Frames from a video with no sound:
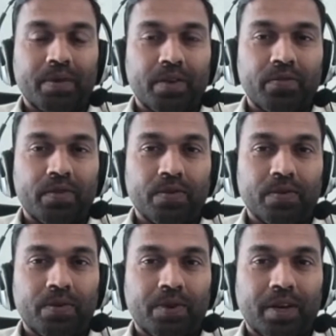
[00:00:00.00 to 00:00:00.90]
if
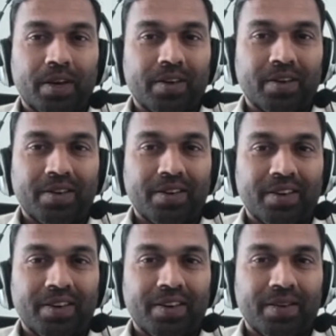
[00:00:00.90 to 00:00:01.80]
you look at
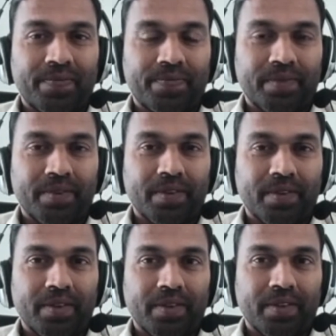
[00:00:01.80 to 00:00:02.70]

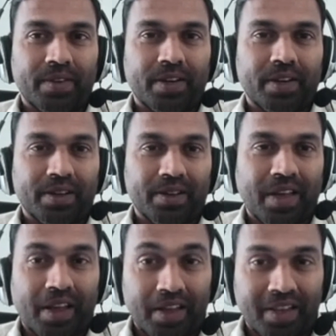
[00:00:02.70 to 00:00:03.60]
the
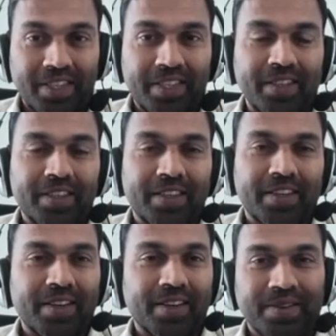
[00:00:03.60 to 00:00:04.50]
at this
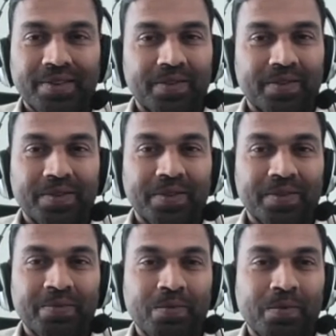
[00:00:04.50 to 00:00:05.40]
instant,
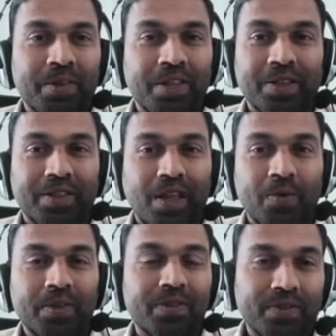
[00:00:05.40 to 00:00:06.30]
more than
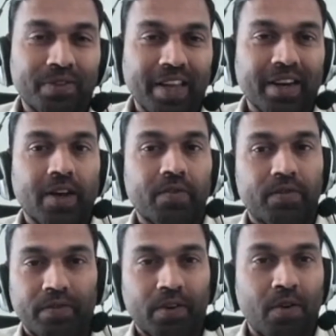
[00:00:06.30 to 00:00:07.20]
thousands of
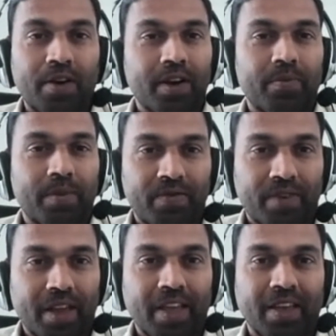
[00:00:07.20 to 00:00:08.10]
aircraft will already be
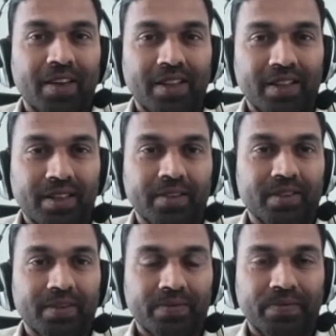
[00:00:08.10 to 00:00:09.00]
flying in
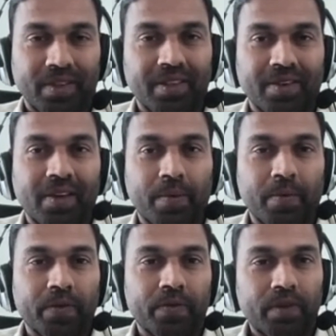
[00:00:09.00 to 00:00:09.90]
the
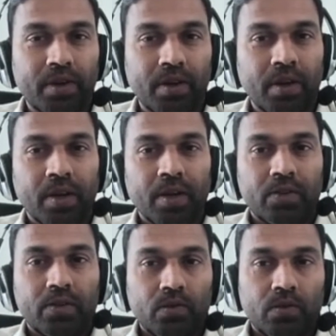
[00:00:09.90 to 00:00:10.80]
atmosphere.
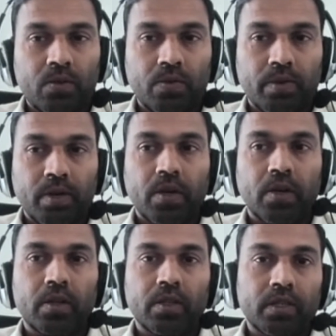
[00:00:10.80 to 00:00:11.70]
So
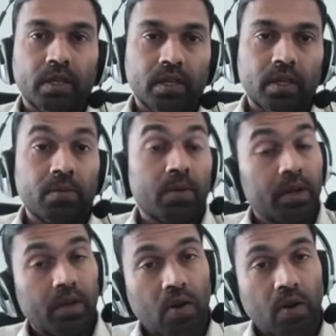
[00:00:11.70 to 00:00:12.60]
the
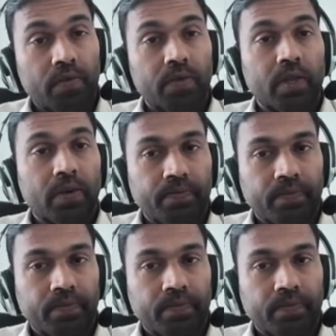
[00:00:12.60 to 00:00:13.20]
sustainability of the